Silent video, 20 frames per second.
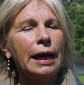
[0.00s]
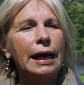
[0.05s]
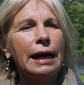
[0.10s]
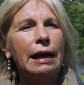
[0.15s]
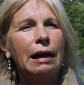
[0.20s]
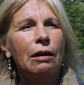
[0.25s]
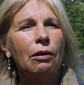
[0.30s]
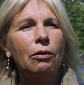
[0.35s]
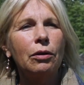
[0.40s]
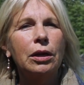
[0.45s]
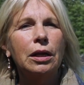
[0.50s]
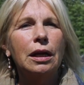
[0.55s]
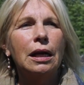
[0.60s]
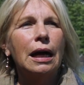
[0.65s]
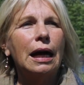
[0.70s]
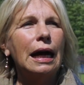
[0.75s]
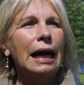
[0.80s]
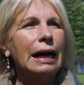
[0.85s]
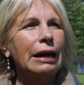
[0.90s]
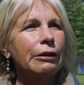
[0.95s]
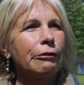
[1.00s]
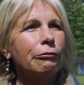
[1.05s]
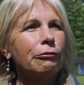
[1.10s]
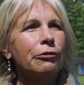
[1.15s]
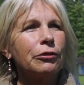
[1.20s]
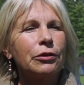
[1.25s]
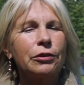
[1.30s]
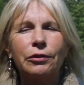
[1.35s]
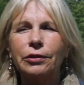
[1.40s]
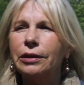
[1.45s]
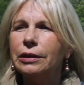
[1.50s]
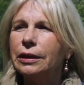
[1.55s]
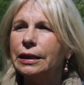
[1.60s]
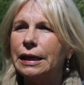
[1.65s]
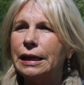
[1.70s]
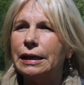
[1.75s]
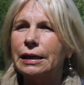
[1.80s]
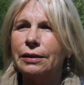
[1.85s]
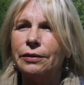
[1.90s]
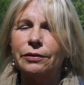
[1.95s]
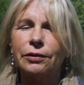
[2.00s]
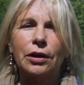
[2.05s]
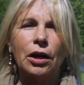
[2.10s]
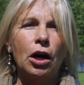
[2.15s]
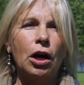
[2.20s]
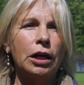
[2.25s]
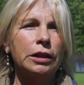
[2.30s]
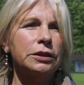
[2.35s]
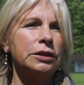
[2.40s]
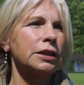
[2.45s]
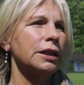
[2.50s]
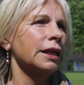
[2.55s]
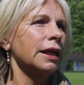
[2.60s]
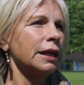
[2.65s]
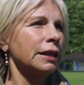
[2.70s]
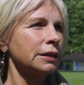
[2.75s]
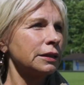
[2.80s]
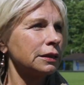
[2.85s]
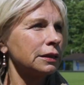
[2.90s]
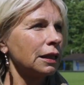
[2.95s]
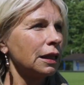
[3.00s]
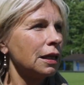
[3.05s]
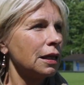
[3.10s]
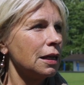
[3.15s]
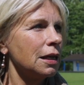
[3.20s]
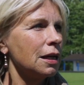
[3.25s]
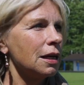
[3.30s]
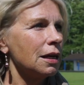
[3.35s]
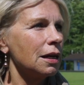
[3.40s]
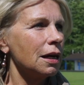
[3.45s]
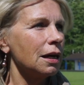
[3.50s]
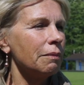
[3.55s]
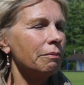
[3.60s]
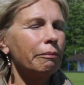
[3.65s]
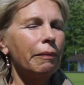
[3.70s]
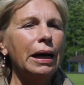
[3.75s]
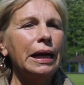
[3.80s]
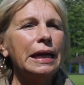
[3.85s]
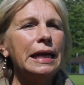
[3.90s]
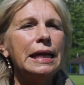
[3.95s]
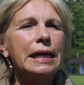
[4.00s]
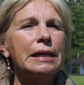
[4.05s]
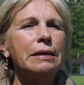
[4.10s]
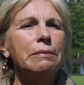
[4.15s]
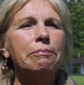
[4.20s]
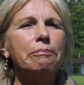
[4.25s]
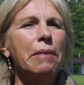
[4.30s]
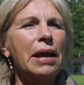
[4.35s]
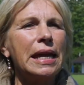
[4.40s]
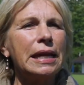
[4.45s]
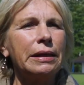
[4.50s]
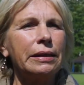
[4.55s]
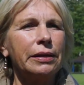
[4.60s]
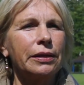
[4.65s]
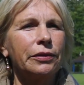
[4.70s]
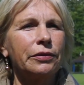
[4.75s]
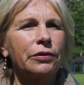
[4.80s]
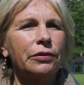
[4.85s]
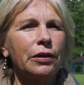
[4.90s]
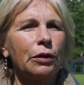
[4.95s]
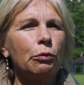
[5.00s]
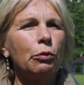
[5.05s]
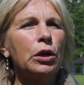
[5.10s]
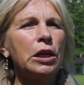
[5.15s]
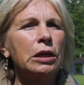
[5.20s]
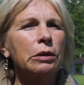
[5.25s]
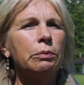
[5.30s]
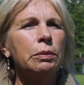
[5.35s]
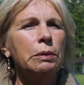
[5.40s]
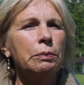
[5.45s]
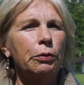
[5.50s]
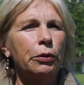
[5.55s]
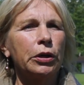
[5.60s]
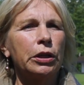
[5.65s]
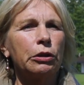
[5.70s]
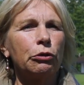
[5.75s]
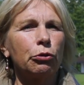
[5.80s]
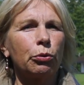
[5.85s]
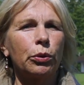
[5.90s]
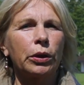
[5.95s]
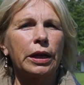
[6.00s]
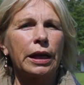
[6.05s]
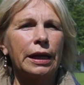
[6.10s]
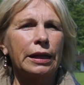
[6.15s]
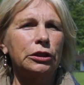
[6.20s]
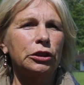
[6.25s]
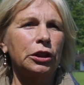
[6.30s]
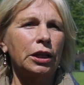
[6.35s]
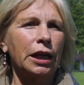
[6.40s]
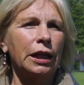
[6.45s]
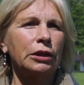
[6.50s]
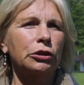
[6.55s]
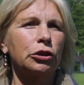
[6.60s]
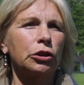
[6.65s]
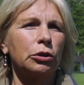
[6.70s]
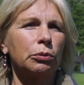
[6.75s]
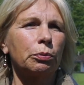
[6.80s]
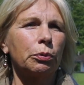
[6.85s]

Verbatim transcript: now, our facility is costing us money in maintenance that we could be putting toward educational